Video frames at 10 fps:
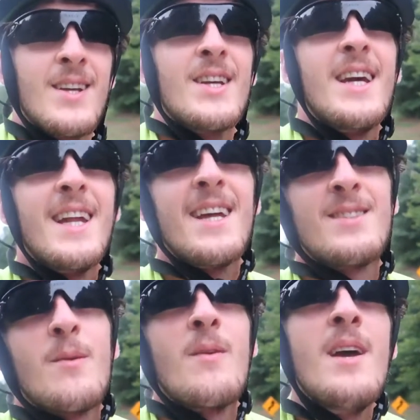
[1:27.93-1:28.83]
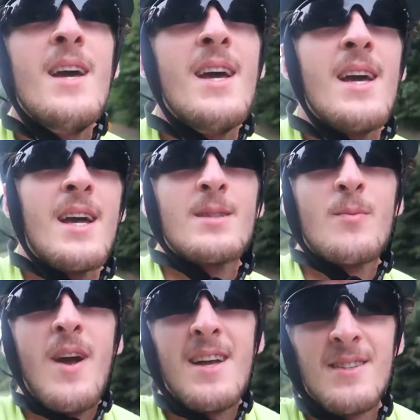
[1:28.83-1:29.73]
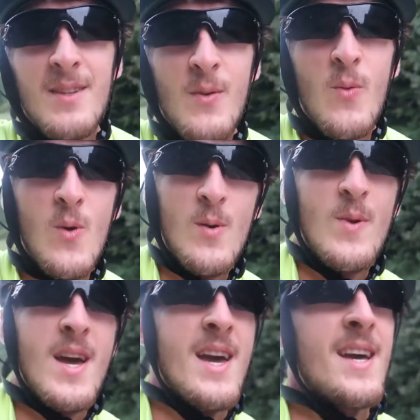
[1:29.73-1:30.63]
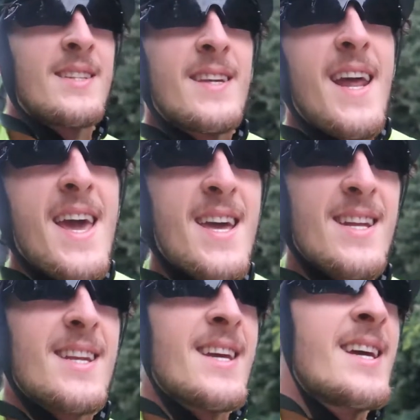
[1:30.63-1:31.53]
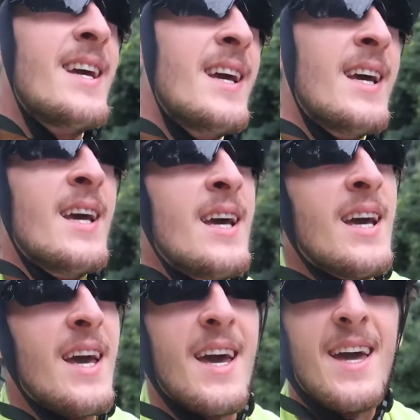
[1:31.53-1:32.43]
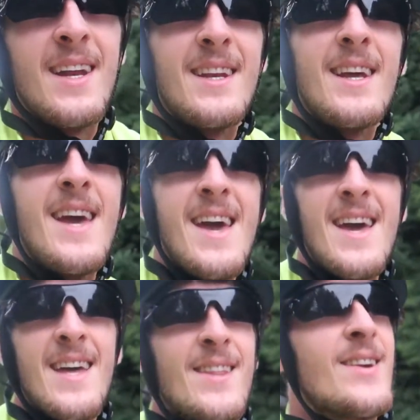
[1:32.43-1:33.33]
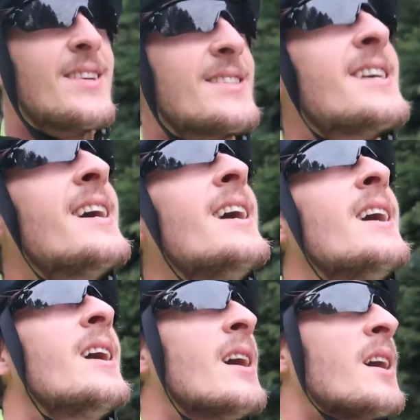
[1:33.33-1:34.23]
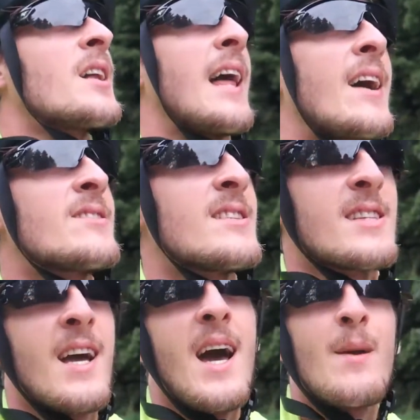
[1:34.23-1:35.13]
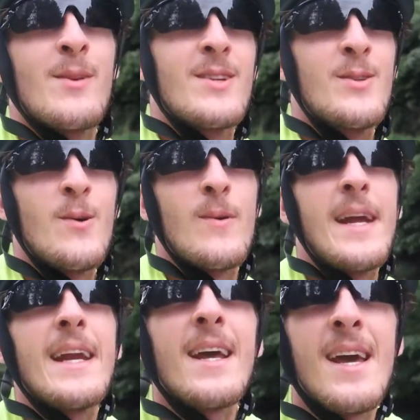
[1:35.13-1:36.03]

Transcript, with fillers: Good. It's a It's surprisingly warm today, and and yeah. there's clouds in the sky, but there's no rain.